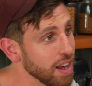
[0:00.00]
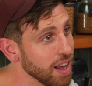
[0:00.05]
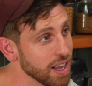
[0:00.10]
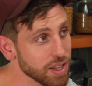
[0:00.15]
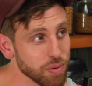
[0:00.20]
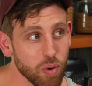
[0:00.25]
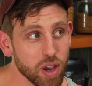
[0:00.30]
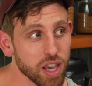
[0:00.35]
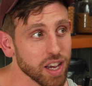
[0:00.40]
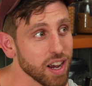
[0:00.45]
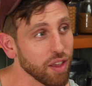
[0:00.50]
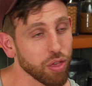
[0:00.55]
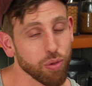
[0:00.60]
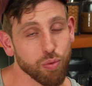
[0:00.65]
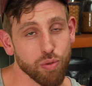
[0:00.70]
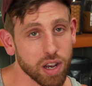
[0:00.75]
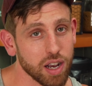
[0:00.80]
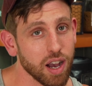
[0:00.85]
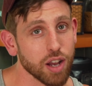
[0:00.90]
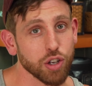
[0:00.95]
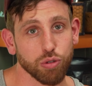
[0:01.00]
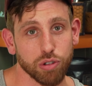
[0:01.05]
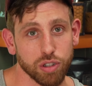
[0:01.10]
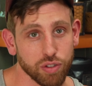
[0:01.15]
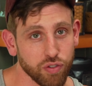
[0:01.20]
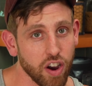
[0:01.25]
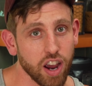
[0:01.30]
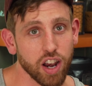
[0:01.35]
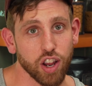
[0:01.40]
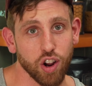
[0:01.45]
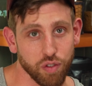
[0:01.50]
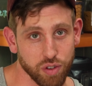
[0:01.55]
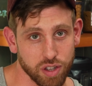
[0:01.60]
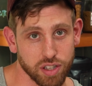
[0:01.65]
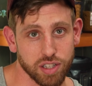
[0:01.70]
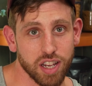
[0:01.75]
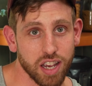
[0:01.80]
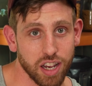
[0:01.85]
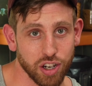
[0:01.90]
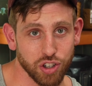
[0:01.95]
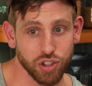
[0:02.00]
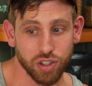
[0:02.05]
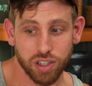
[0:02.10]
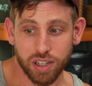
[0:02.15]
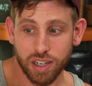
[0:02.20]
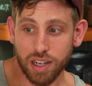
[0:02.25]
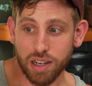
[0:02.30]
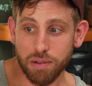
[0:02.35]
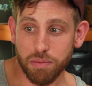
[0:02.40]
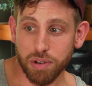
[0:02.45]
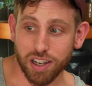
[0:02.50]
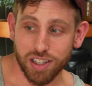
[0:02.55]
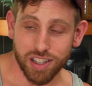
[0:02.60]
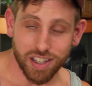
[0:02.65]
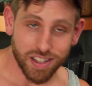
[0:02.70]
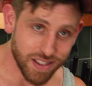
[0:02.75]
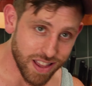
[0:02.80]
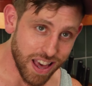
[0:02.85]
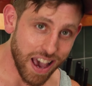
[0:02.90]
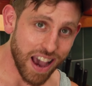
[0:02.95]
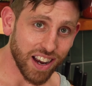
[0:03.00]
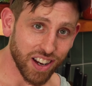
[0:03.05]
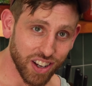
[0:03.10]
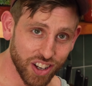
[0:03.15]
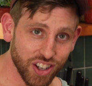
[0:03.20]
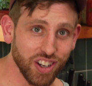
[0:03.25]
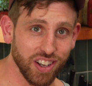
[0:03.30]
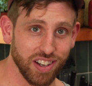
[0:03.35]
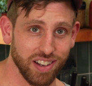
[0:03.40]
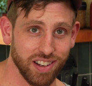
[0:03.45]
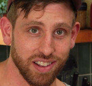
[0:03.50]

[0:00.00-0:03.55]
That's why you got 3 countries fighting over this dish, because it's that good.